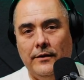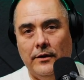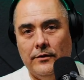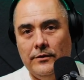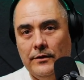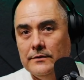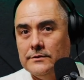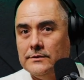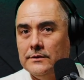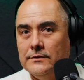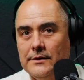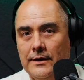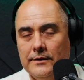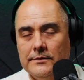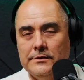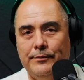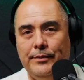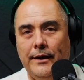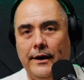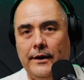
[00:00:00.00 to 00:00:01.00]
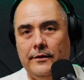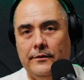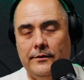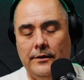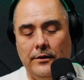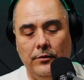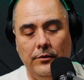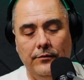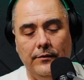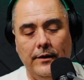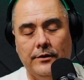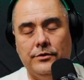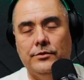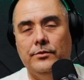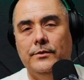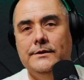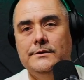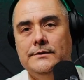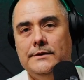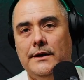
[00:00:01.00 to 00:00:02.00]
Now, there's a pattern there. We've got
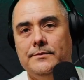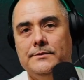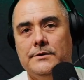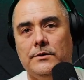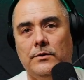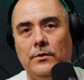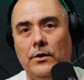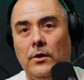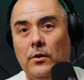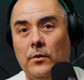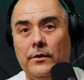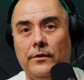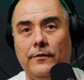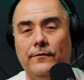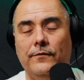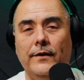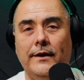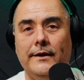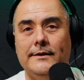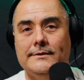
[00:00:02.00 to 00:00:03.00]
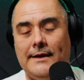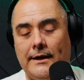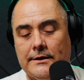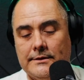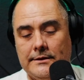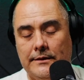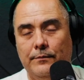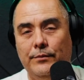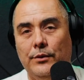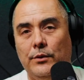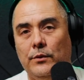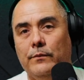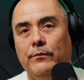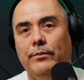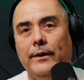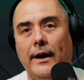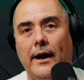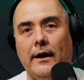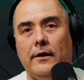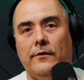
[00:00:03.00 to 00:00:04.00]
3 steps in a row where the Fed has actually pulled
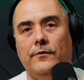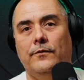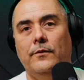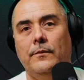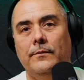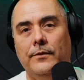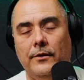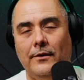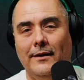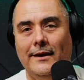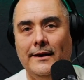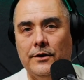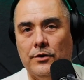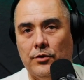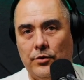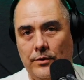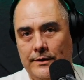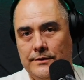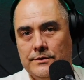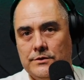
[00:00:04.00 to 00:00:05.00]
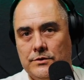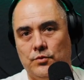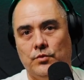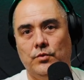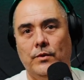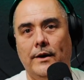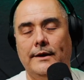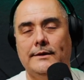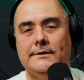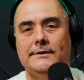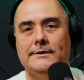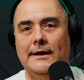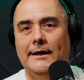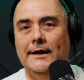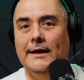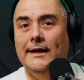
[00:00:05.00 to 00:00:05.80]
back from their increased rates,